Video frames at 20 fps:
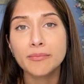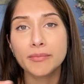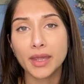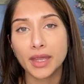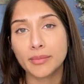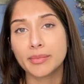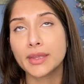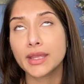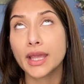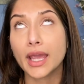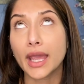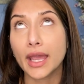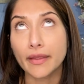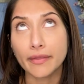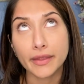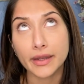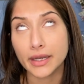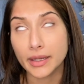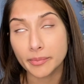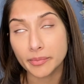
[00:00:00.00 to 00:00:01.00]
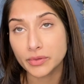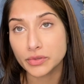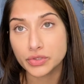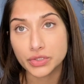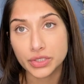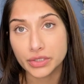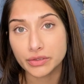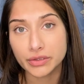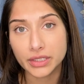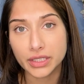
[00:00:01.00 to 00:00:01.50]
baby, and the nipple
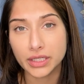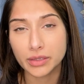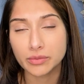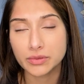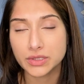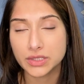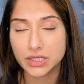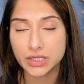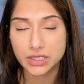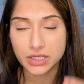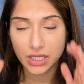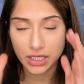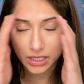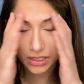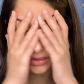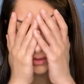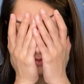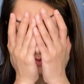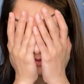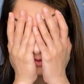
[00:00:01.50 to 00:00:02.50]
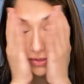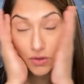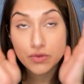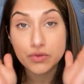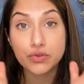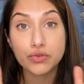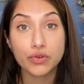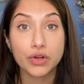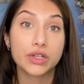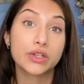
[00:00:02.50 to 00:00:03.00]
shield, and it was just like so
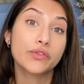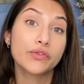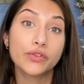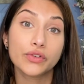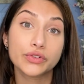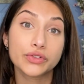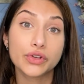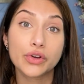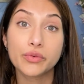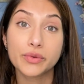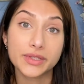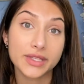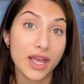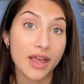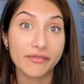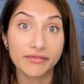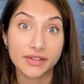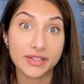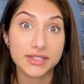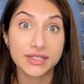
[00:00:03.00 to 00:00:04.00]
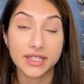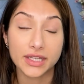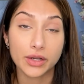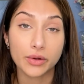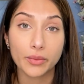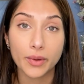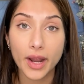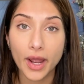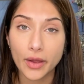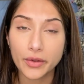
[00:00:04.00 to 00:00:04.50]
stressful to always have this thing
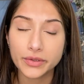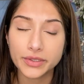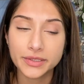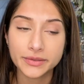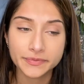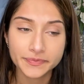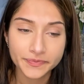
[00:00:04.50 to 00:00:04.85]
around.